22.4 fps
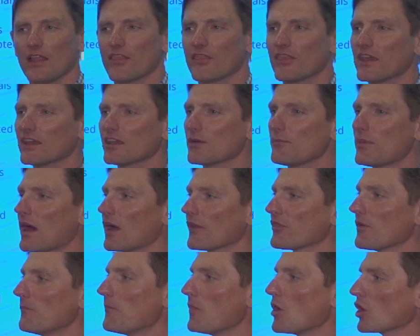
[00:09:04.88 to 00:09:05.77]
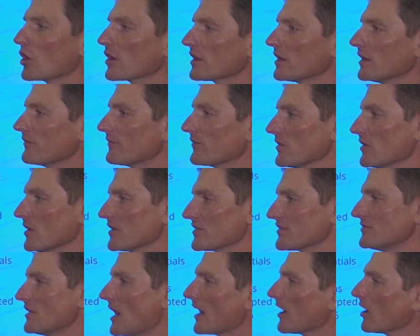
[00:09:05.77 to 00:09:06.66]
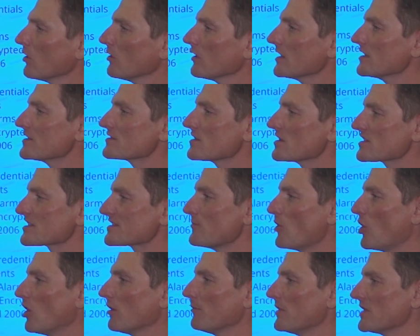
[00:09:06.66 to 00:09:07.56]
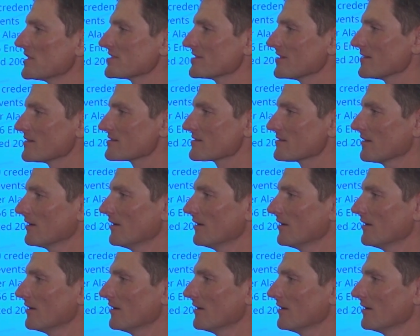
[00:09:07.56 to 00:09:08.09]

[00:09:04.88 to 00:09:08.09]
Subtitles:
Think about the market for this. Not only is it small business,